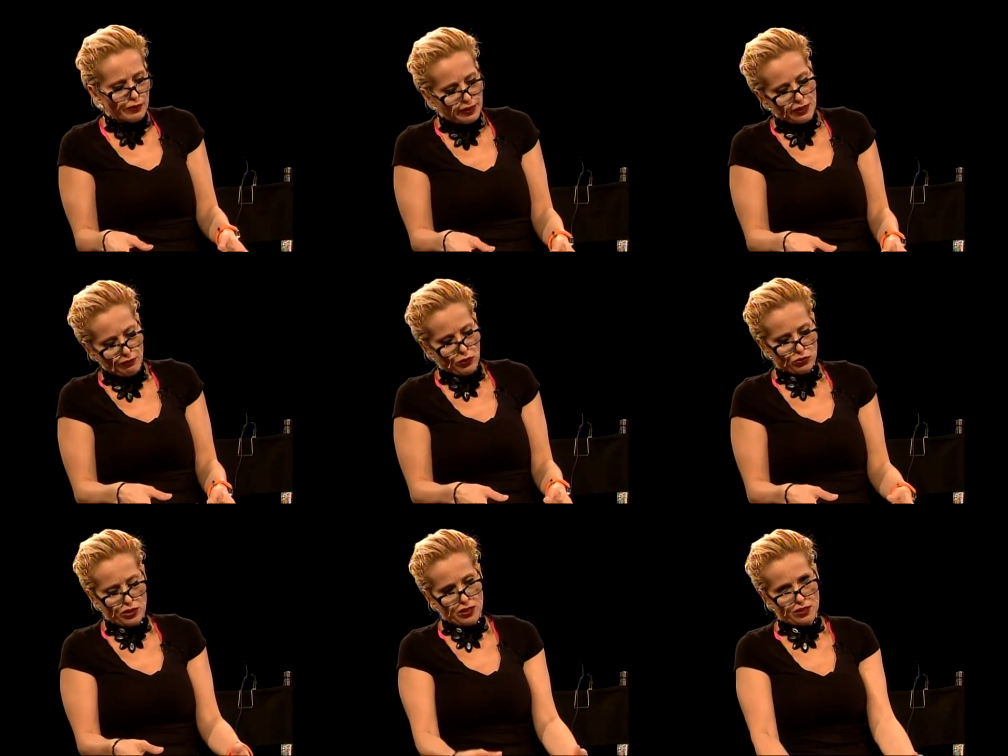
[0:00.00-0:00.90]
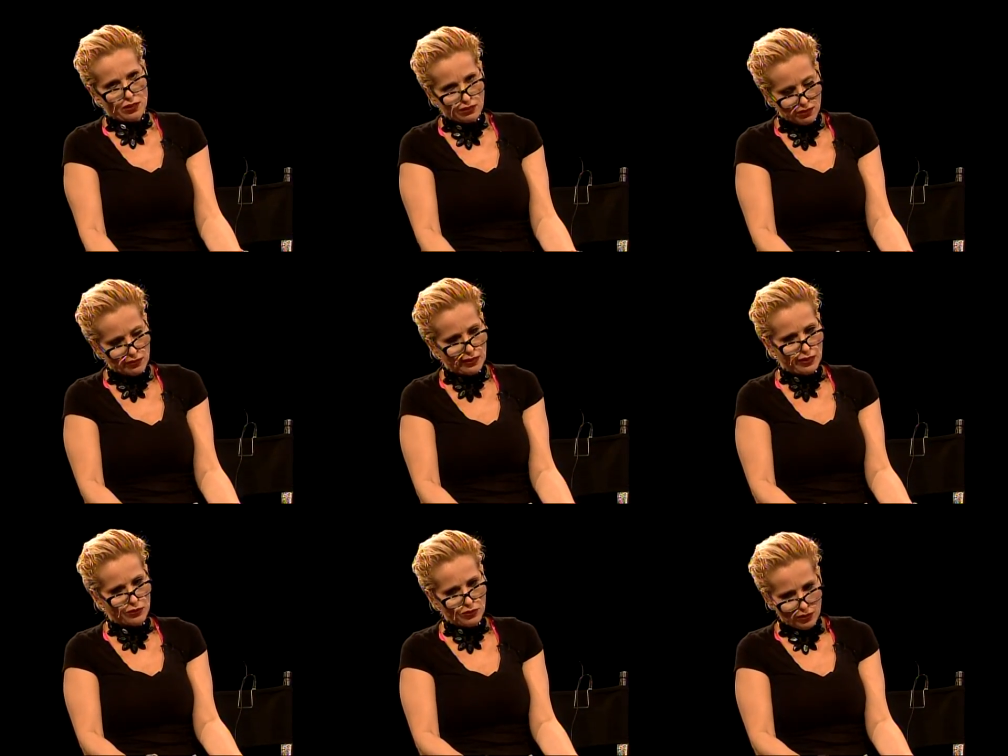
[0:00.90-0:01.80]
of interviews here and I sit
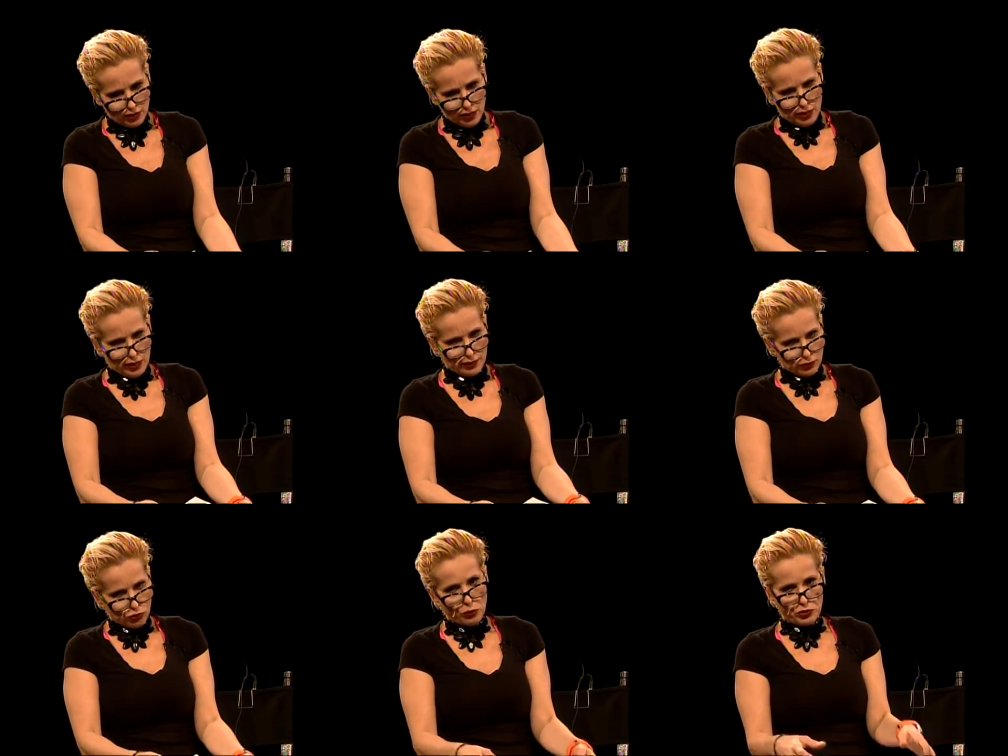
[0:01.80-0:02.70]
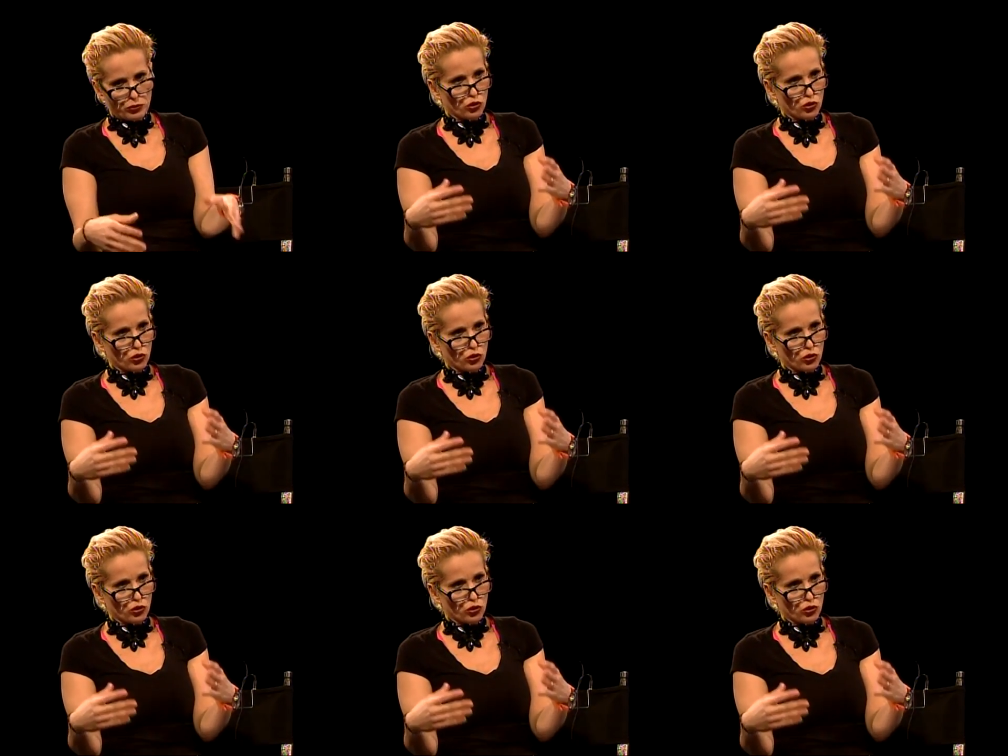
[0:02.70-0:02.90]
down and it's always a